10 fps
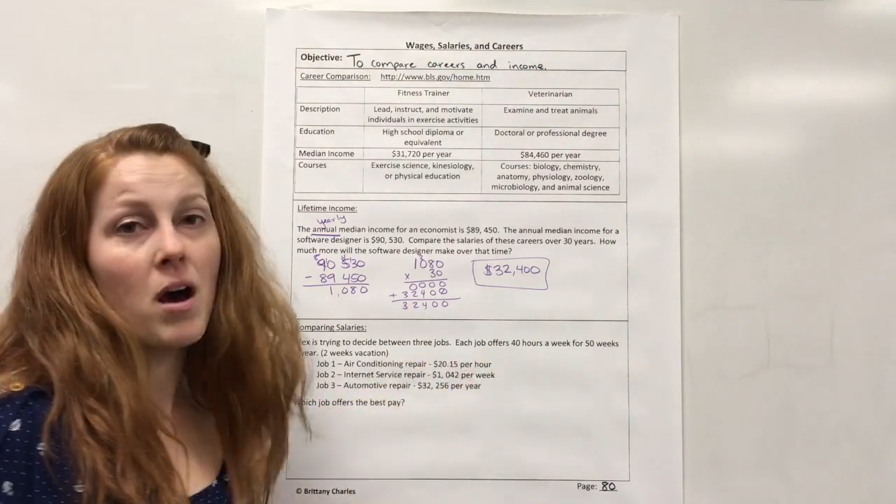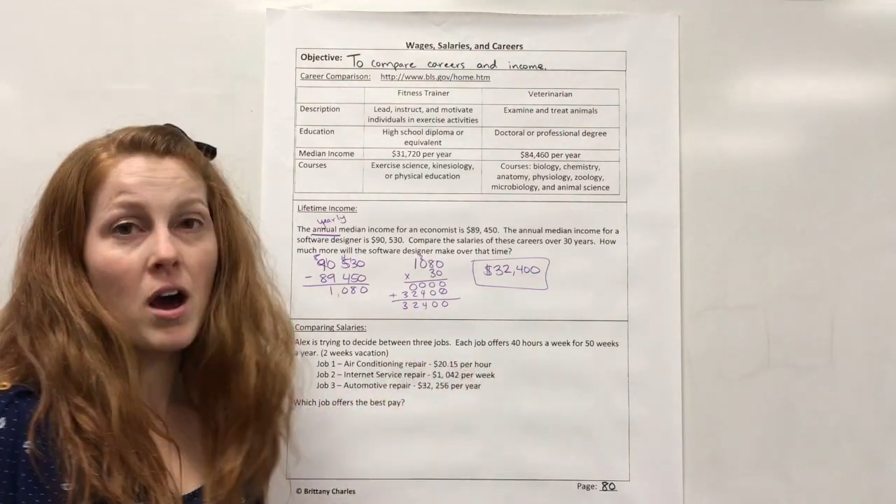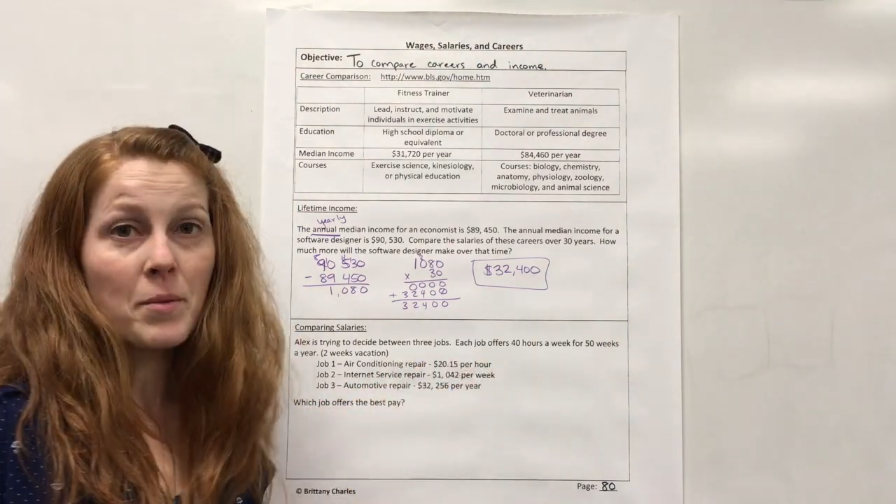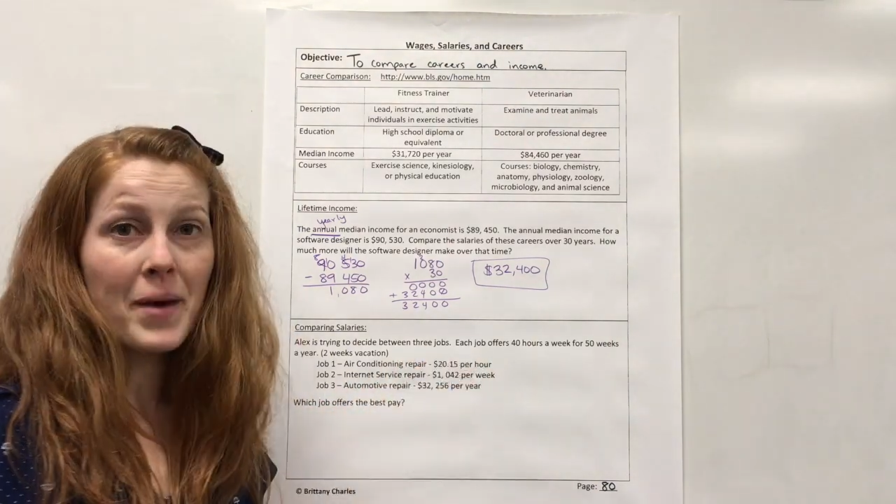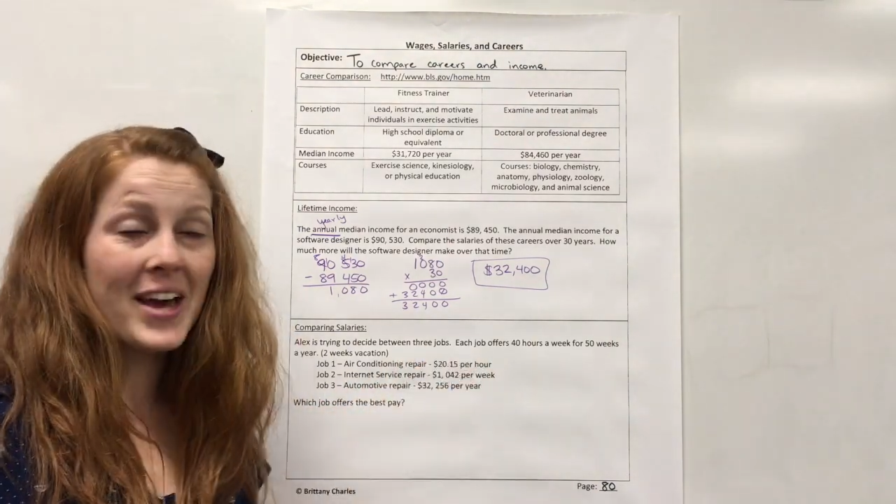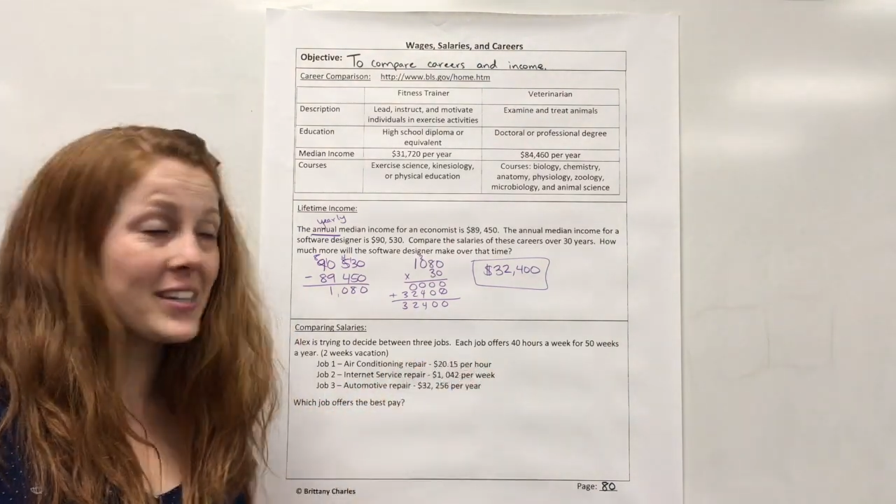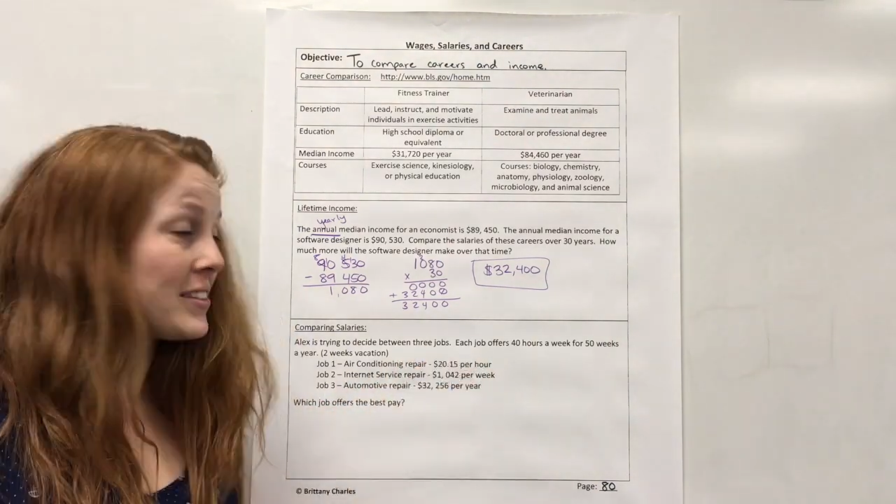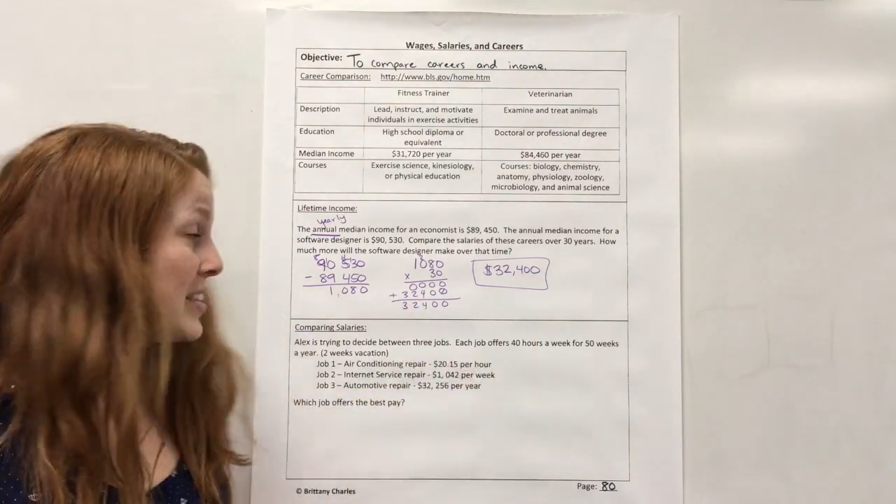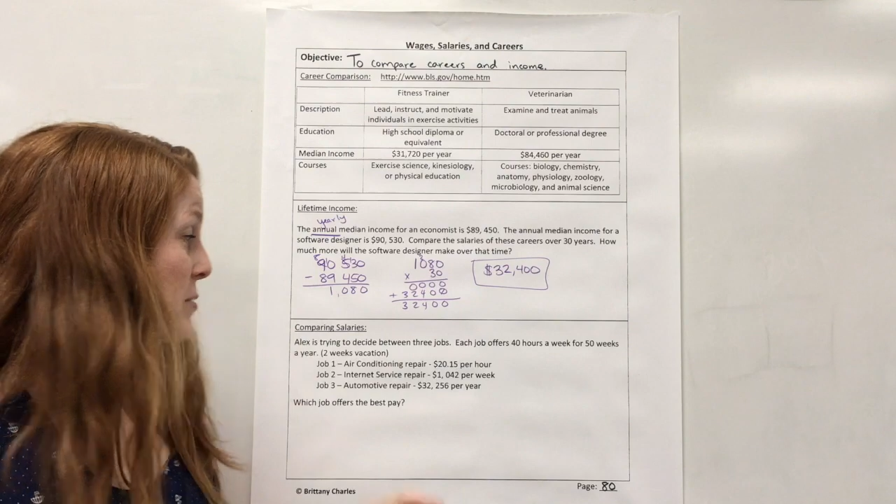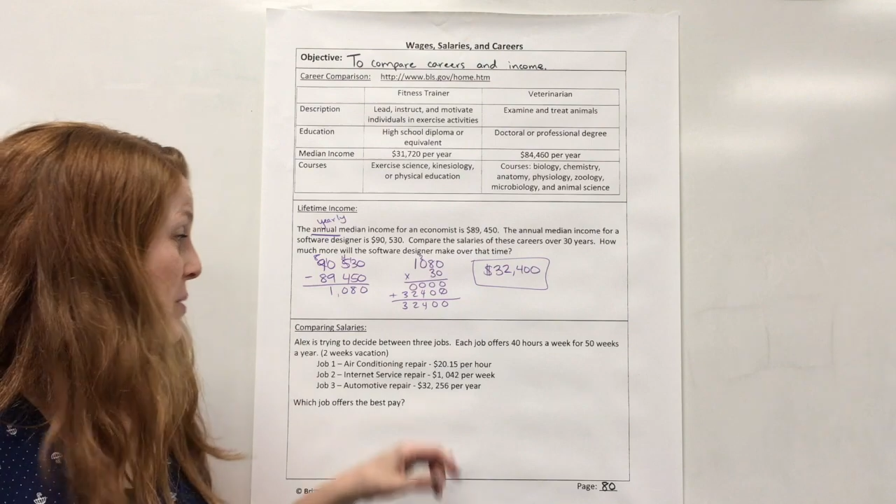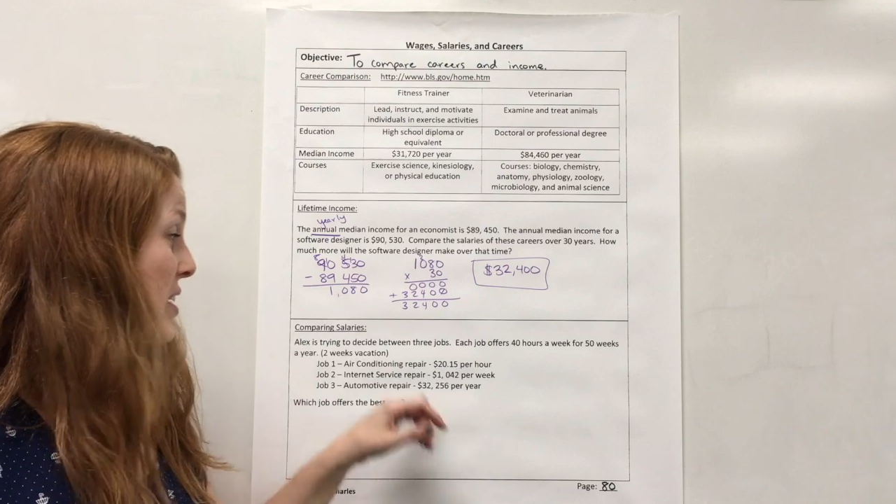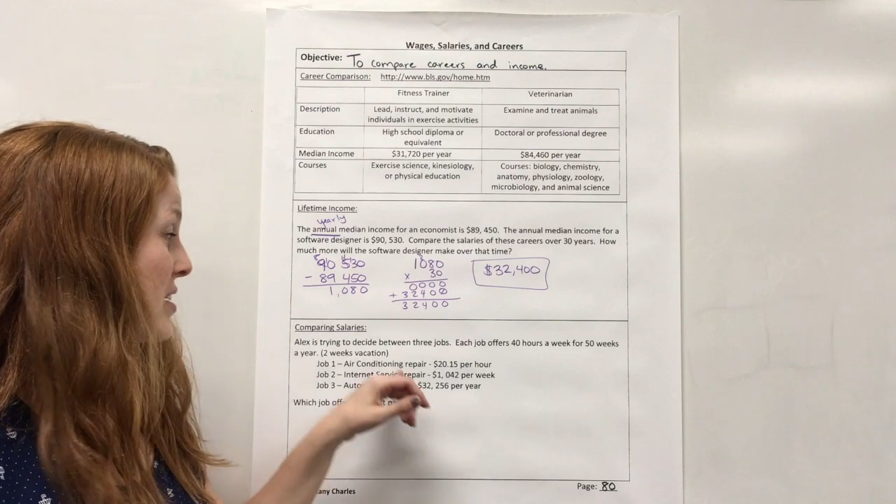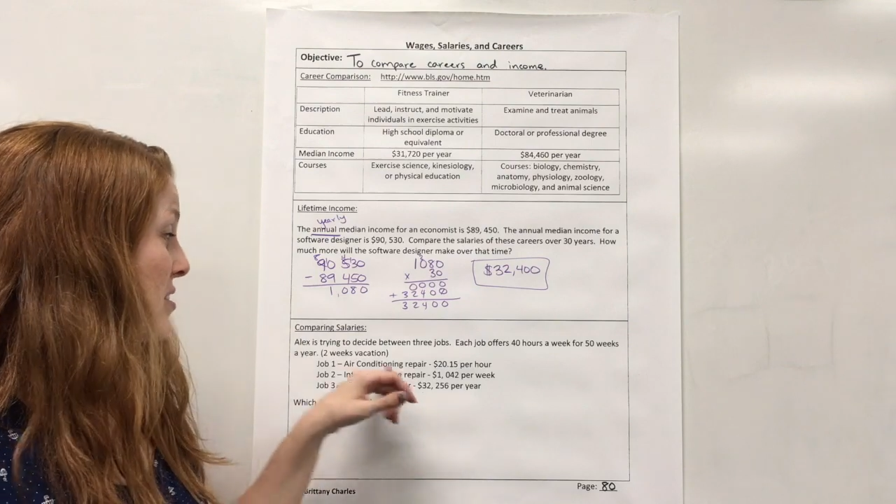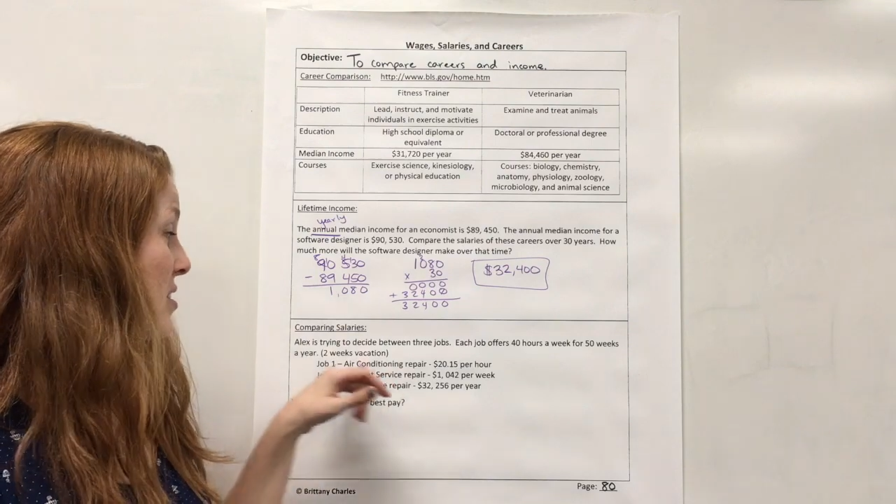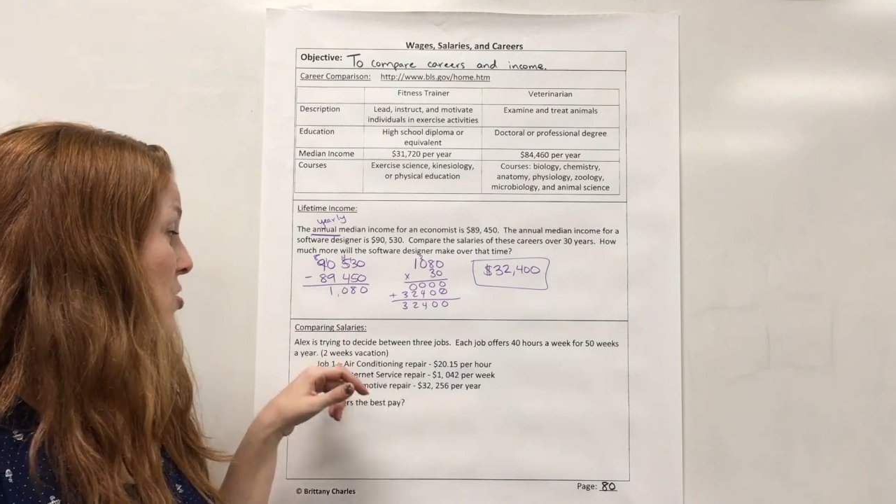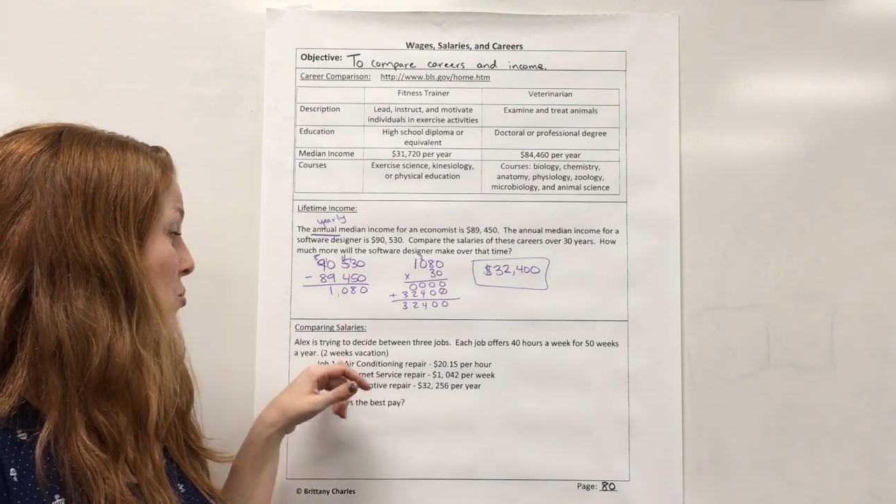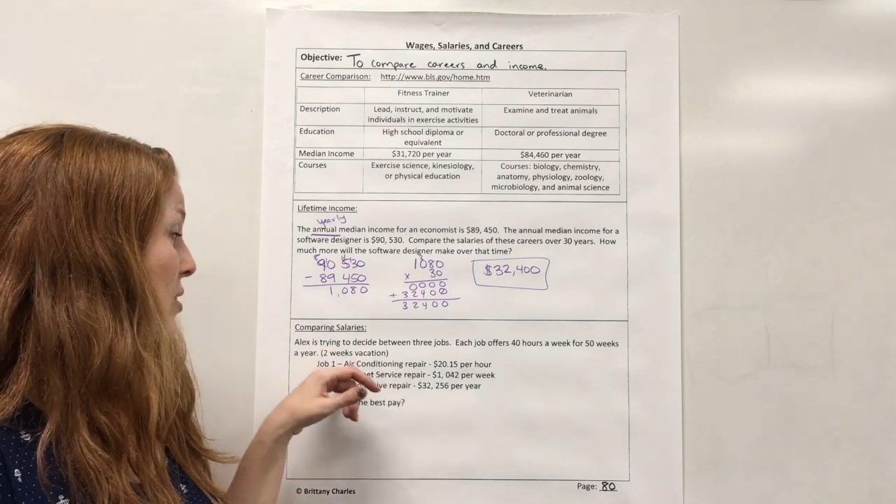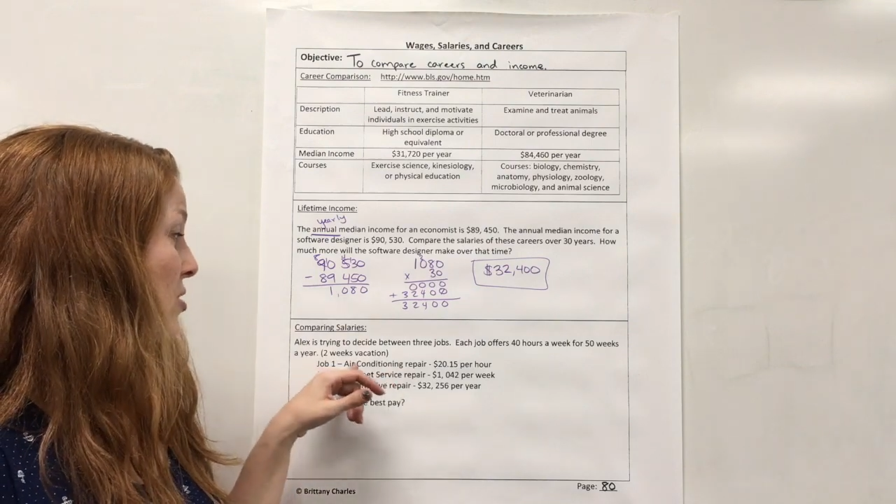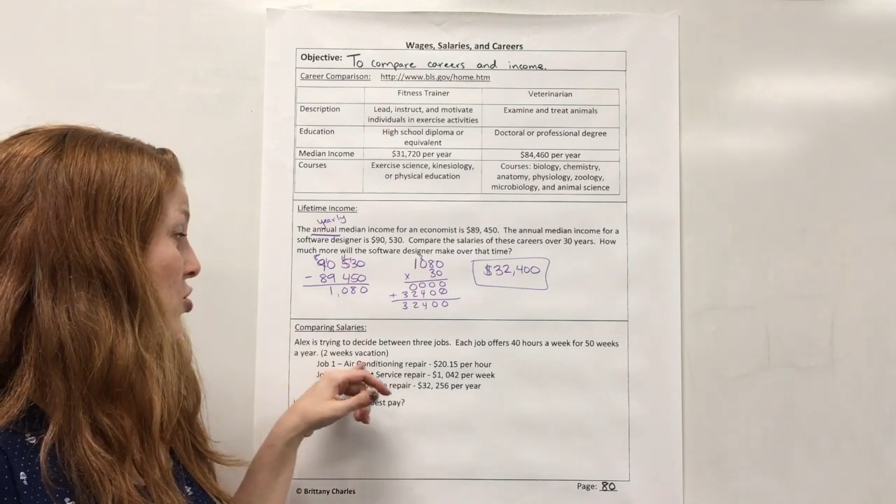automatically is because this one is